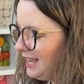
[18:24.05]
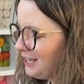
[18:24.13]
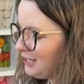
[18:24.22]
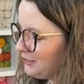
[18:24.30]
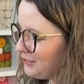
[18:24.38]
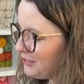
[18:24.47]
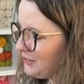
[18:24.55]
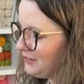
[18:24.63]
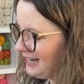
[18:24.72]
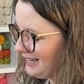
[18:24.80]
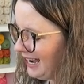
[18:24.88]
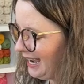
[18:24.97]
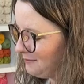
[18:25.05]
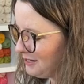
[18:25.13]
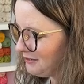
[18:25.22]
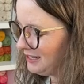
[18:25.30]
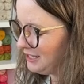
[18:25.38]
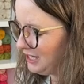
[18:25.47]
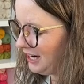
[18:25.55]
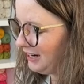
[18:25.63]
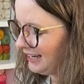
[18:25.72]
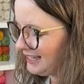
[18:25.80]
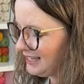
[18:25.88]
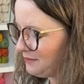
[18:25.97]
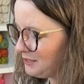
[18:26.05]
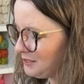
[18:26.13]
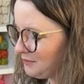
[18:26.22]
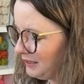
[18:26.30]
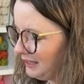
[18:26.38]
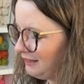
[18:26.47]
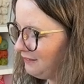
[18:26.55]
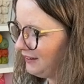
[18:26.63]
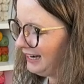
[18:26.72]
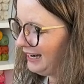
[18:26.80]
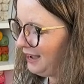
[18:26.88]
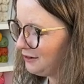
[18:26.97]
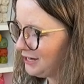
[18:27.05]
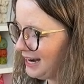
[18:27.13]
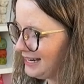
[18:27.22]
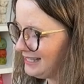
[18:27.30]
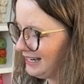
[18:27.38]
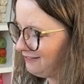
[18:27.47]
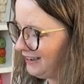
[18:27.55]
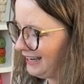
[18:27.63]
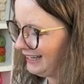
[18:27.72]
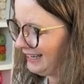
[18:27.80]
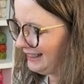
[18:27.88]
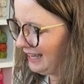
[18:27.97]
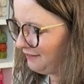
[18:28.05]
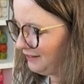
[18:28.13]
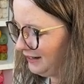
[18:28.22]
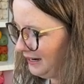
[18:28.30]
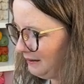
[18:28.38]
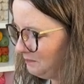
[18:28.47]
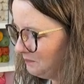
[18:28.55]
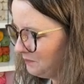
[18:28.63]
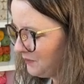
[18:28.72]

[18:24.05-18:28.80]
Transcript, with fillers: You do need Gabe to reshare it because it was really funny. I'll try to see if I can get that for him.